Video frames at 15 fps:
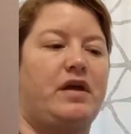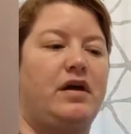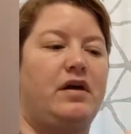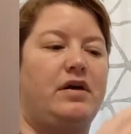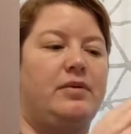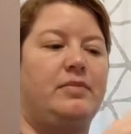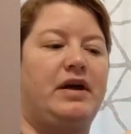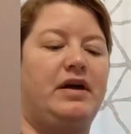
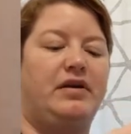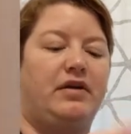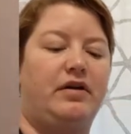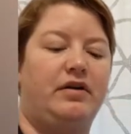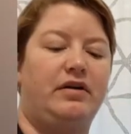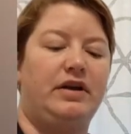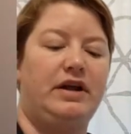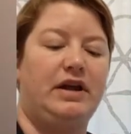I had
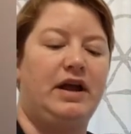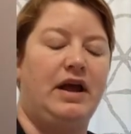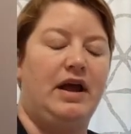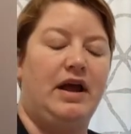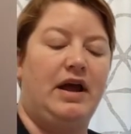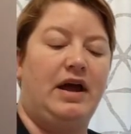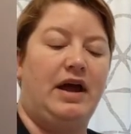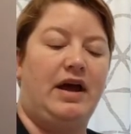already
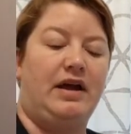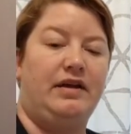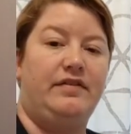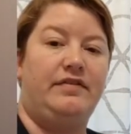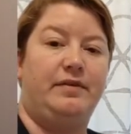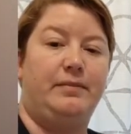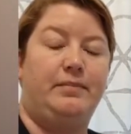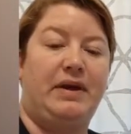added
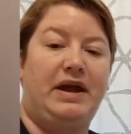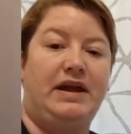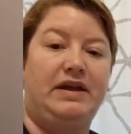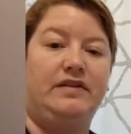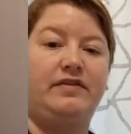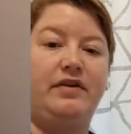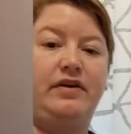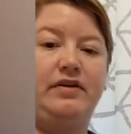some
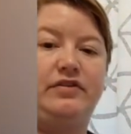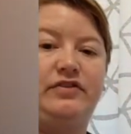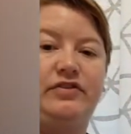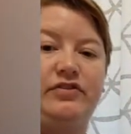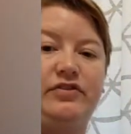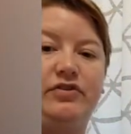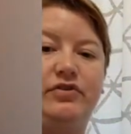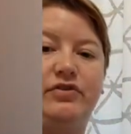paint
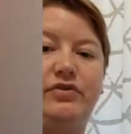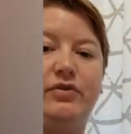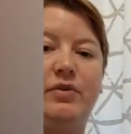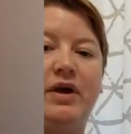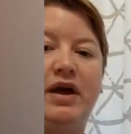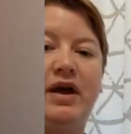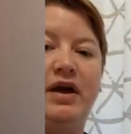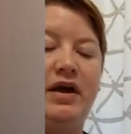
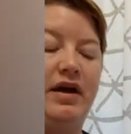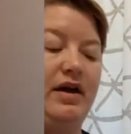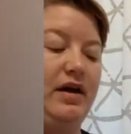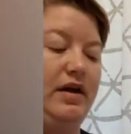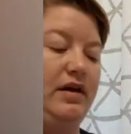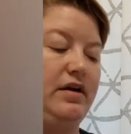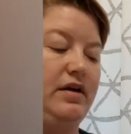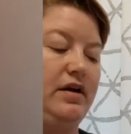onto
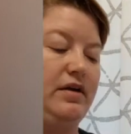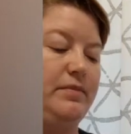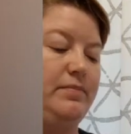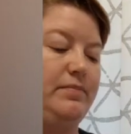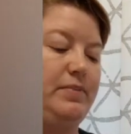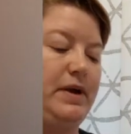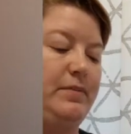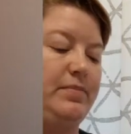a
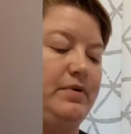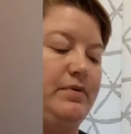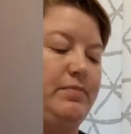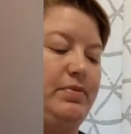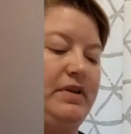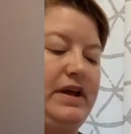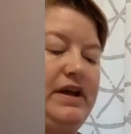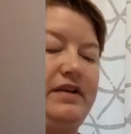paper
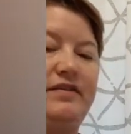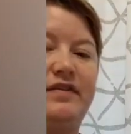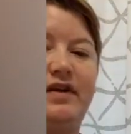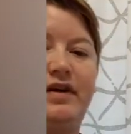plate.